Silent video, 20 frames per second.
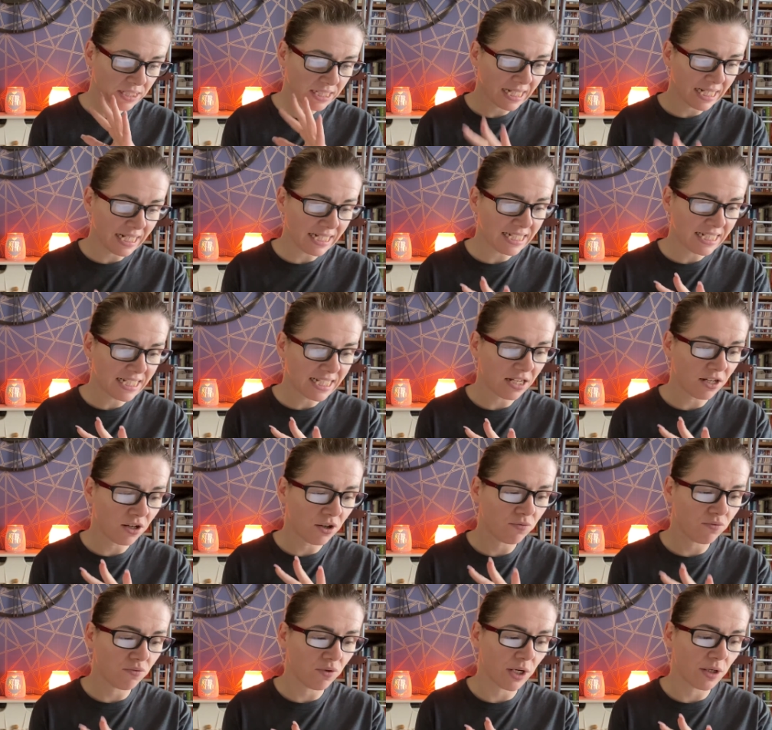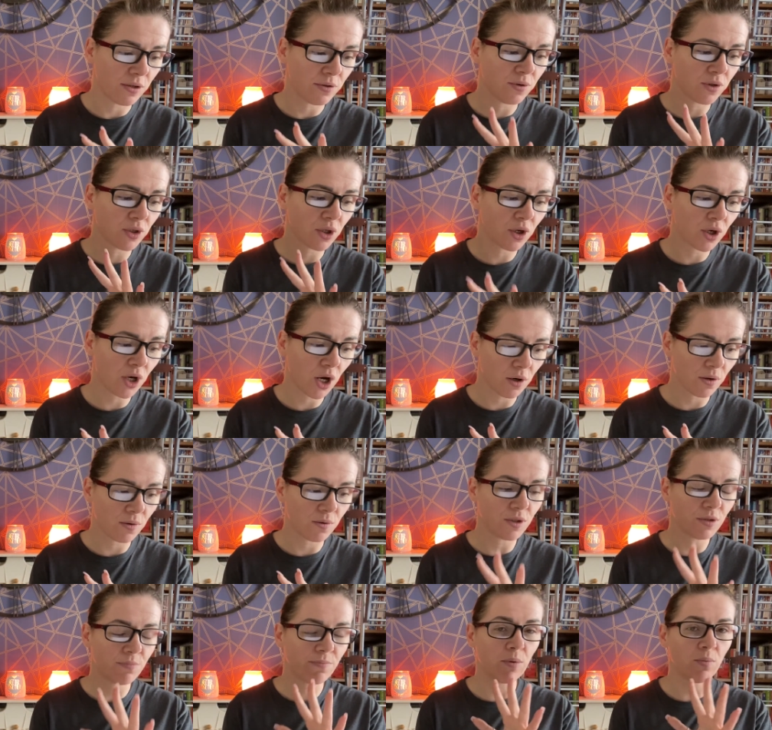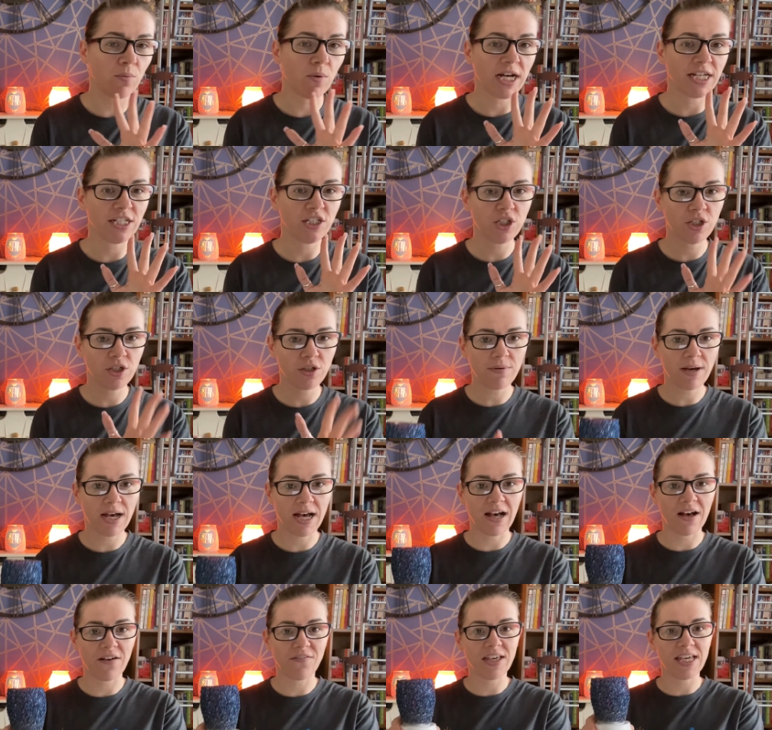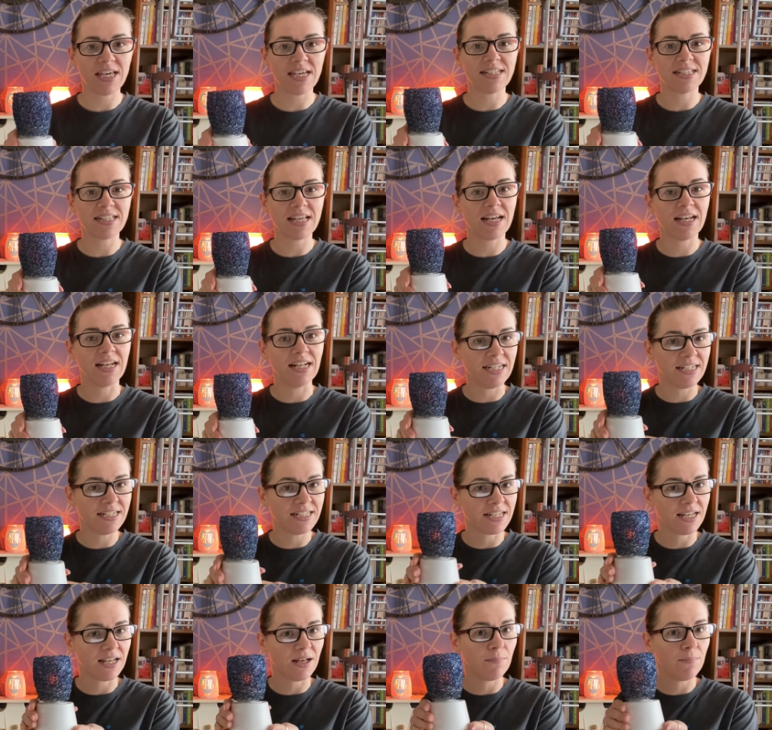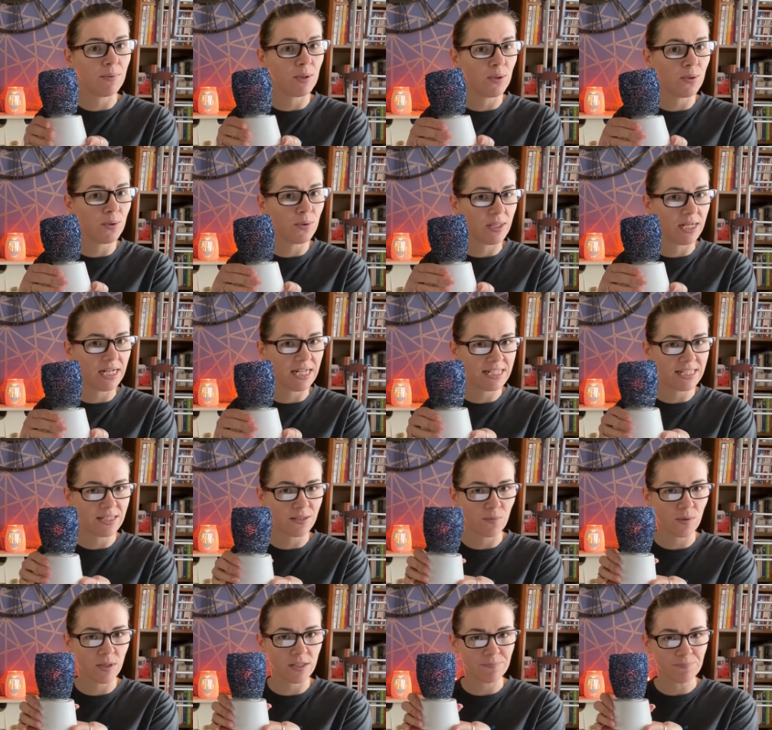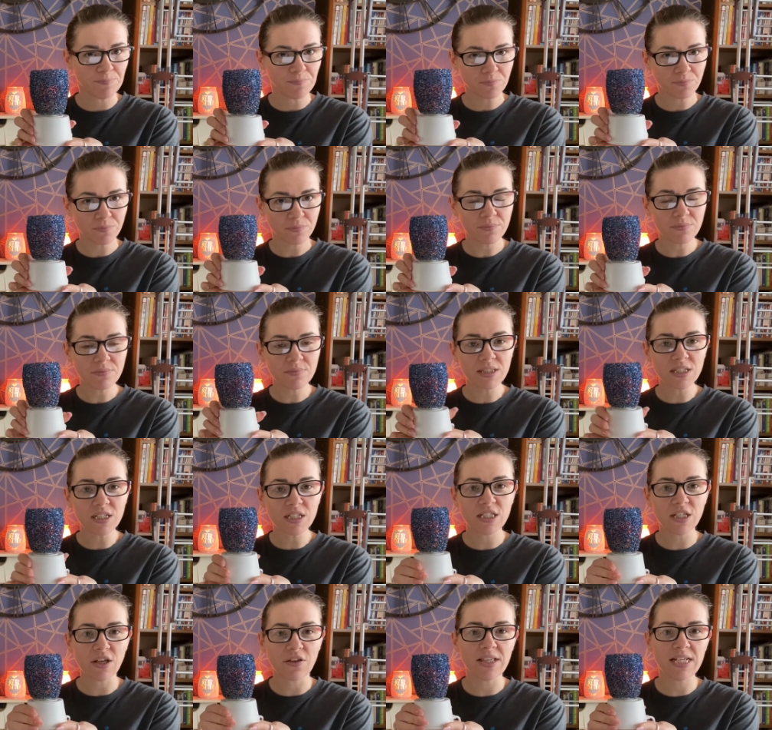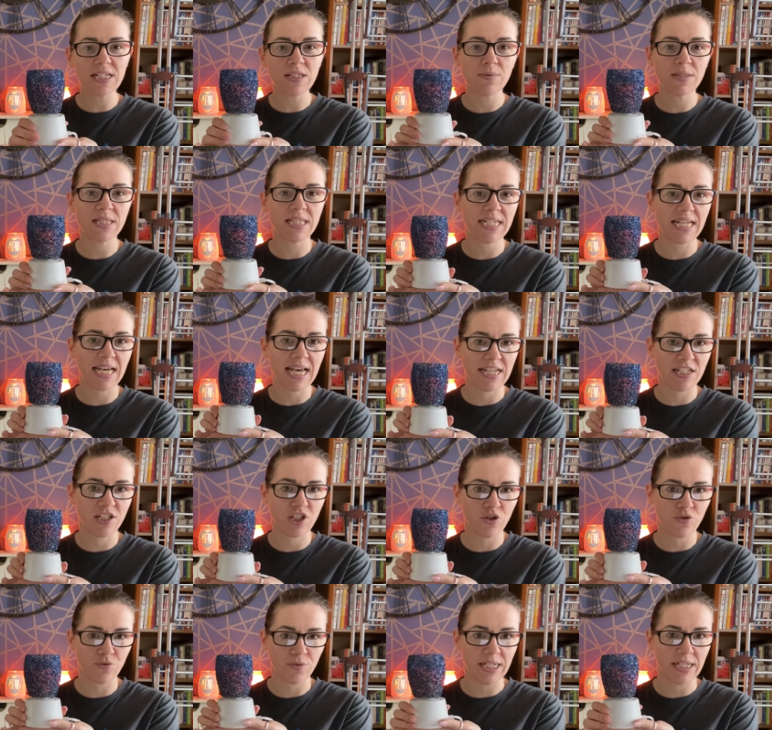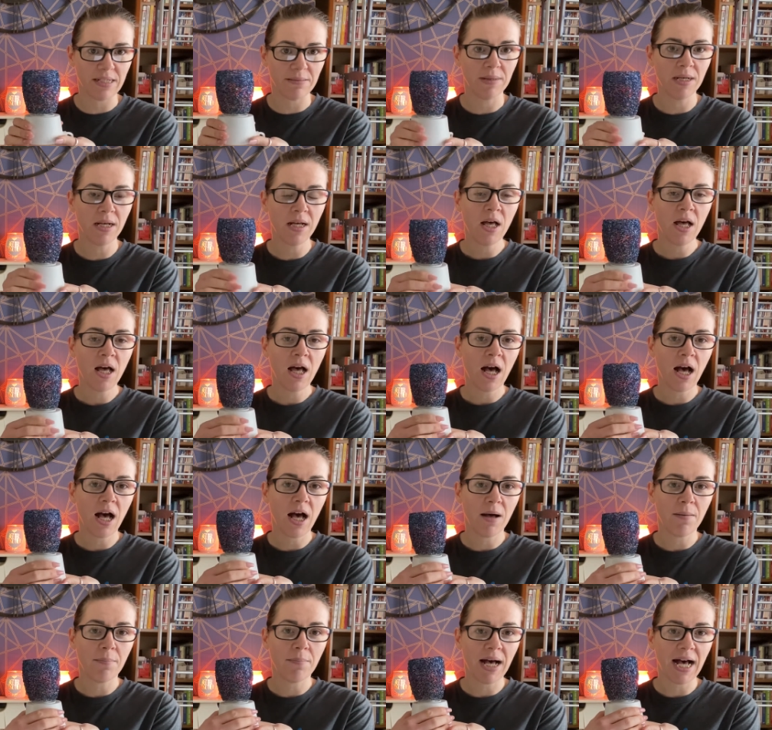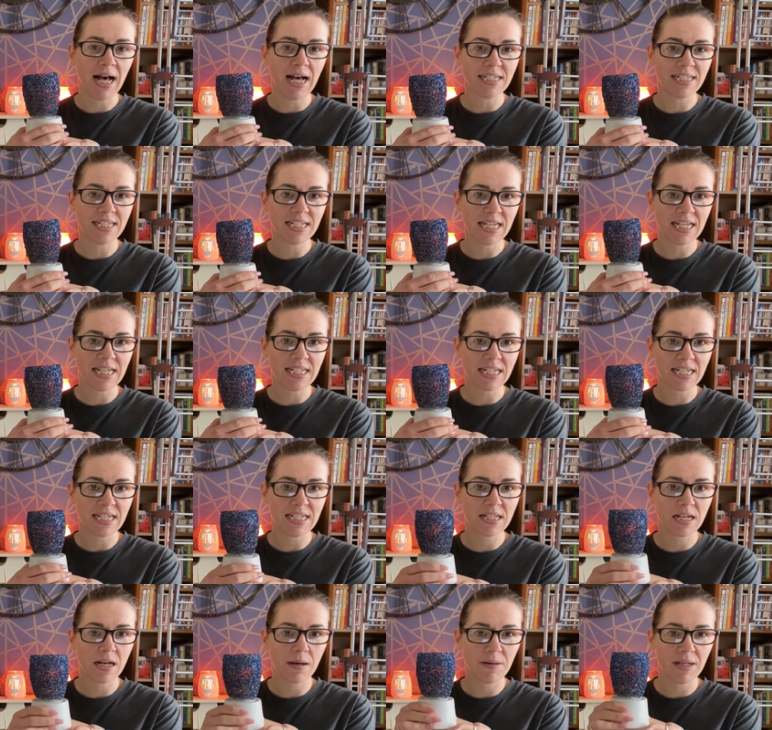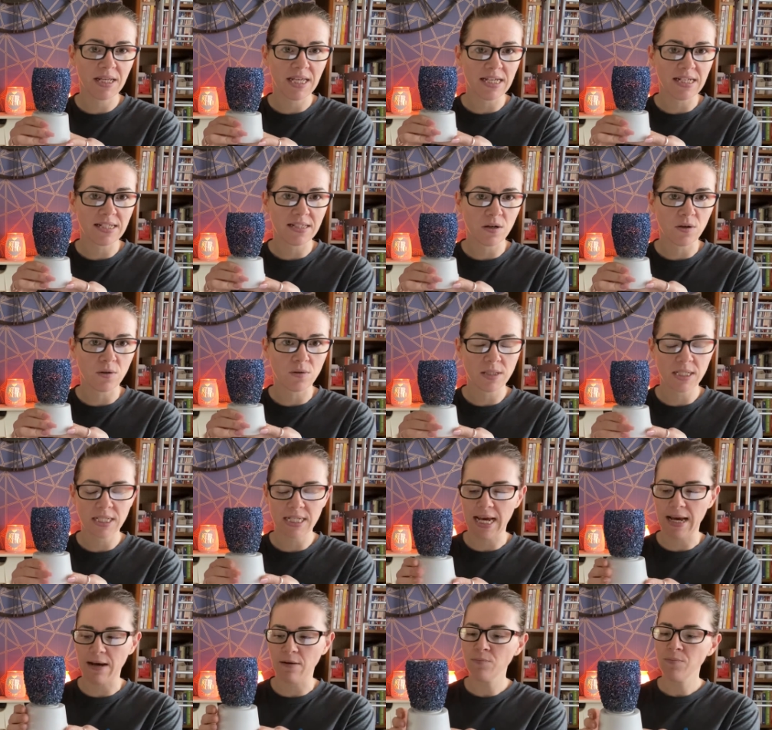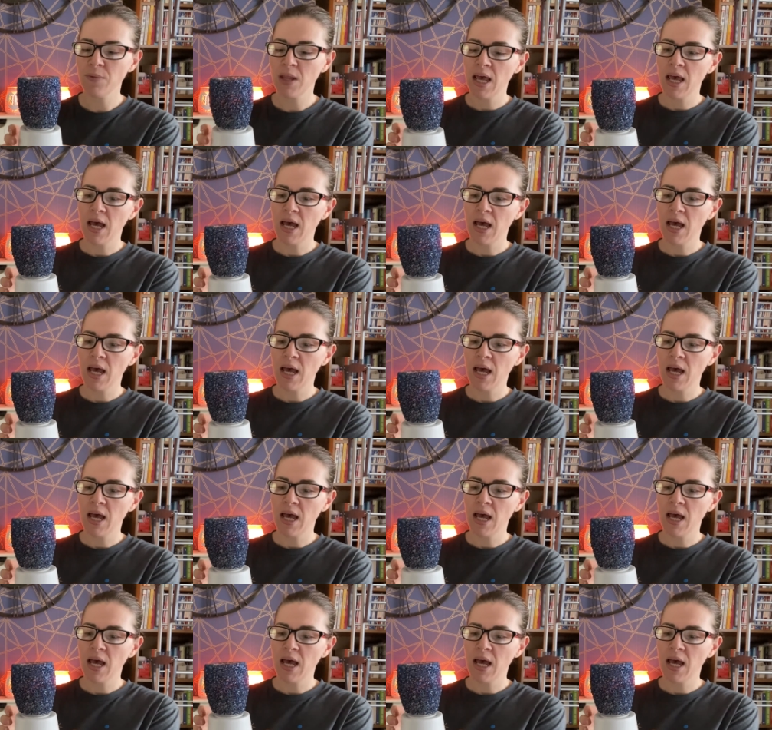Glitter Rose Gold, but what I do have is a blue glitter one. So this was a Dare to Dream, and it is a couple of years old now,